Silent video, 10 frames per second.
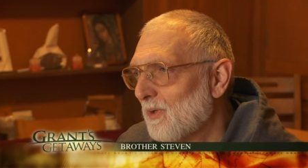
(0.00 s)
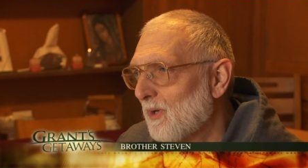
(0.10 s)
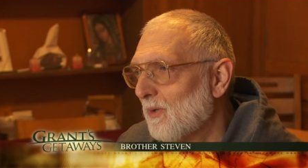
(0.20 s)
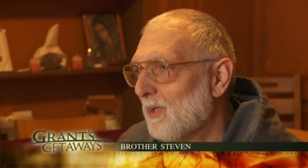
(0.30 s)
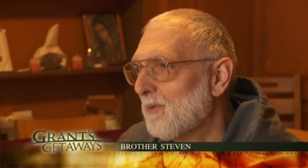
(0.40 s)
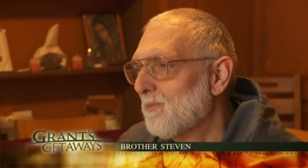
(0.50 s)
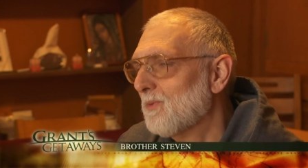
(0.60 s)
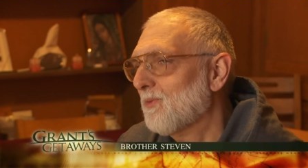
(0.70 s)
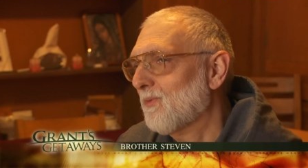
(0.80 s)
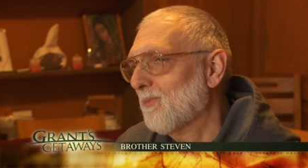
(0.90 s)
Our life
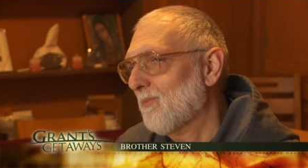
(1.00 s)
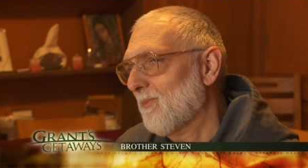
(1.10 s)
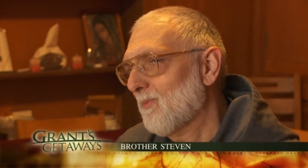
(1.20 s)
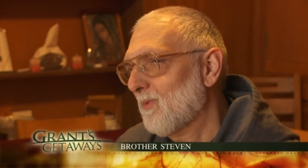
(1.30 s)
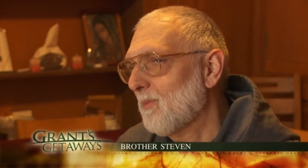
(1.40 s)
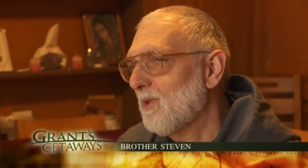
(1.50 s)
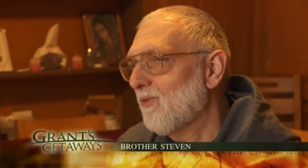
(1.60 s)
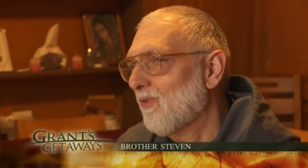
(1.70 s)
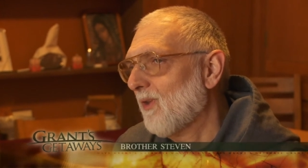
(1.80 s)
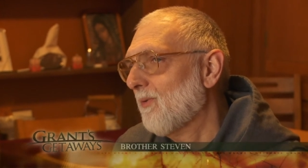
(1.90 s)
is to be
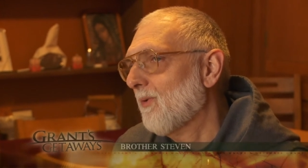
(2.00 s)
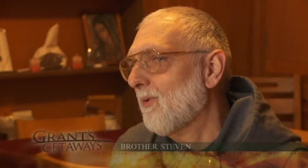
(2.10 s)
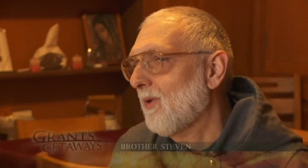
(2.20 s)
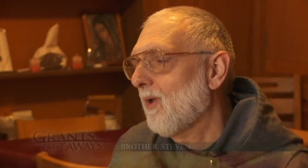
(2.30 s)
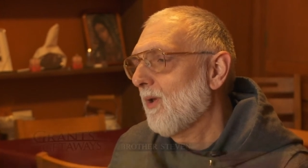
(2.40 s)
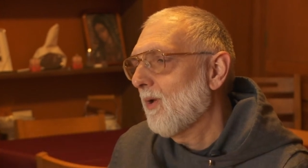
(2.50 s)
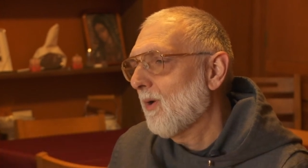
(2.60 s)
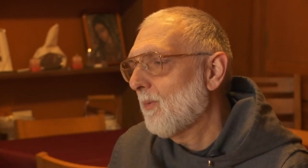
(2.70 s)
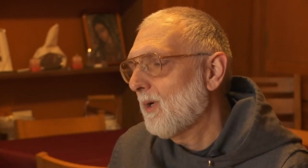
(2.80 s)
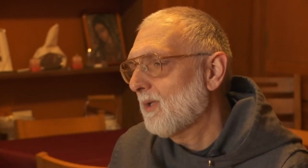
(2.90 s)
centered
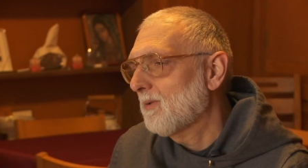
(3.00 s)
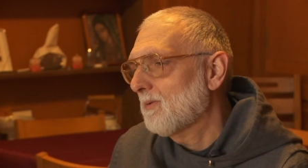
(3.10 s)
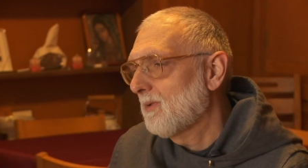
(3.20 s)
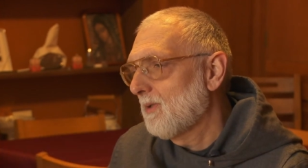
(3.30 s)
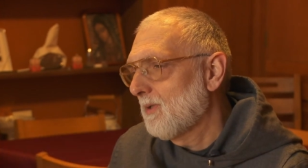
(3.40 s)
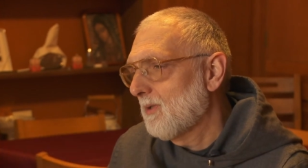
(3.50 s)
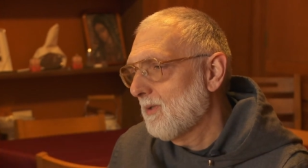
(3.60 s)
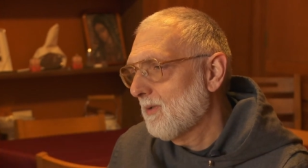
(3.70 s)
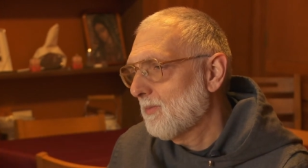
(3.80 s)
around the